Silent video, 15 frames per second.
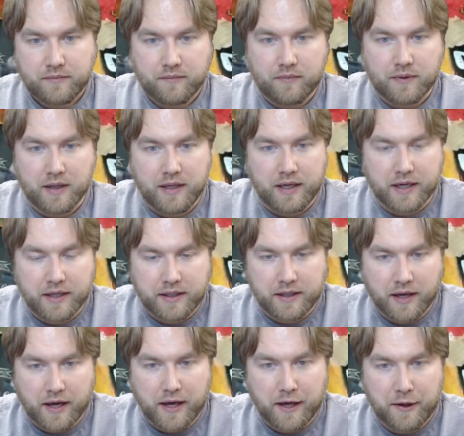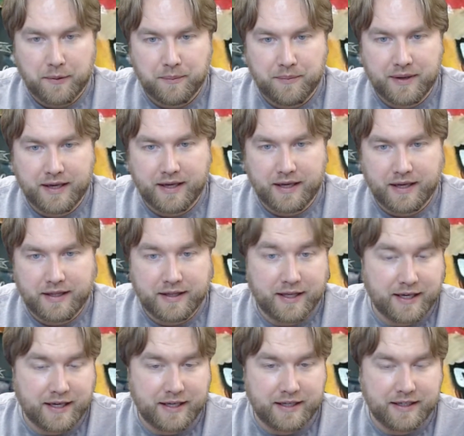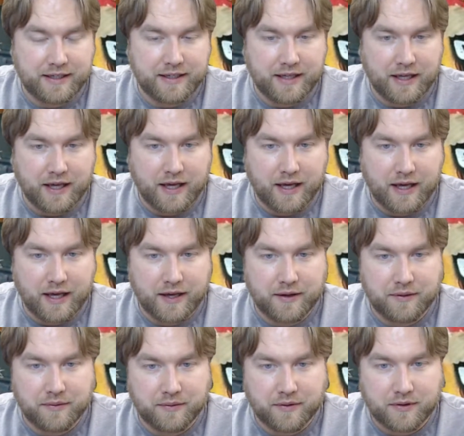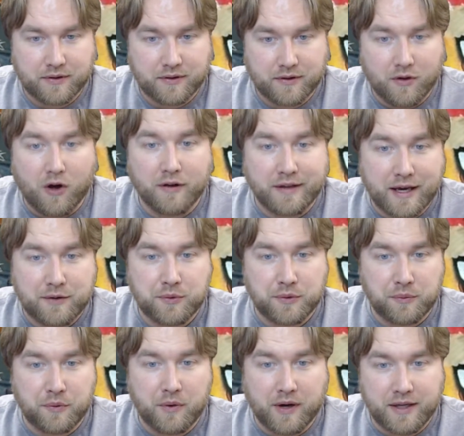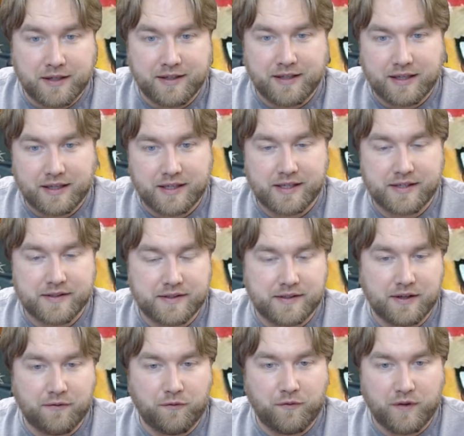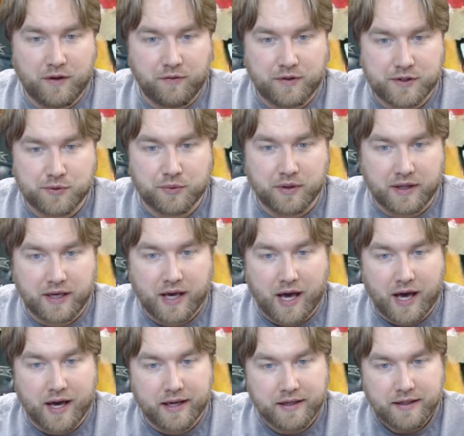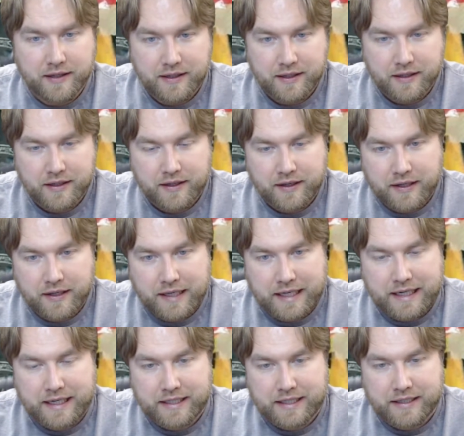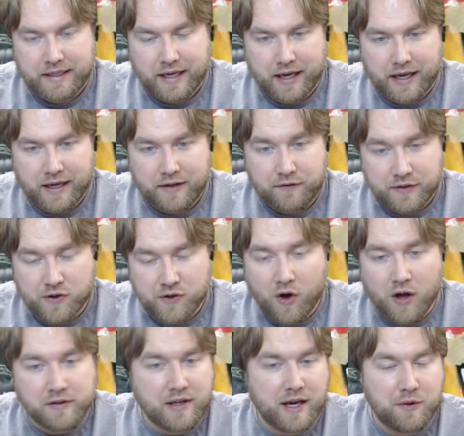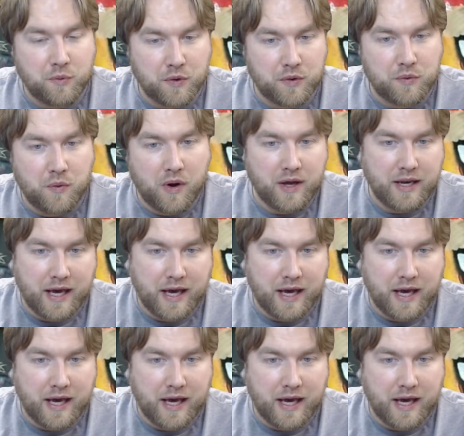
and then call 911 is if it's really hot, and if it's call 911, I